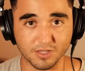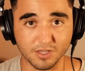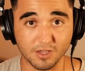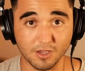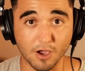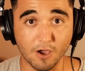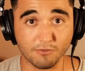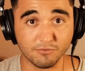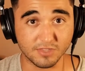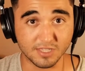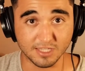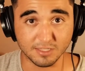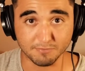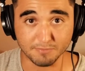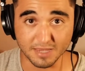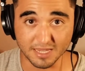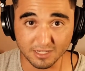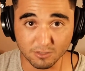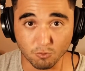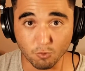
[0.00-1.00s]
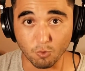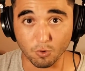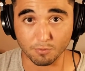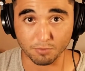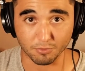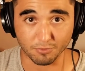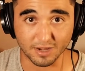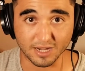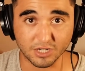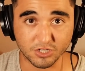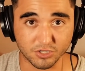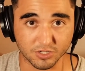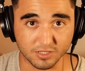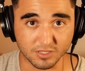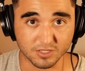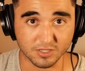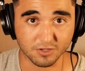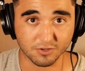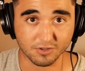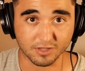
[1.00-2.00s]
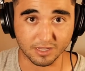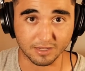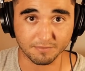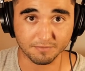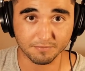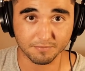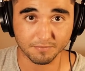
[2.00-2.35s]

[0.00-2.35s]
of these big corporations, okay?